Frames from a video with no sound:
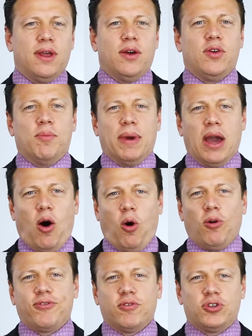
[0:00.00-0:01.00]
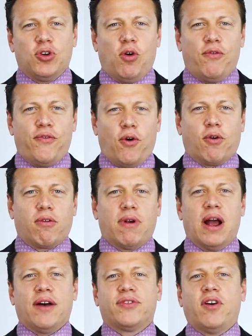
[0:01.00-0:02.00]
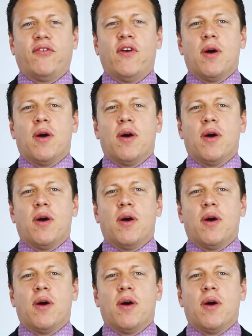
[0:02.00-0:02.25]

You may also show photographs of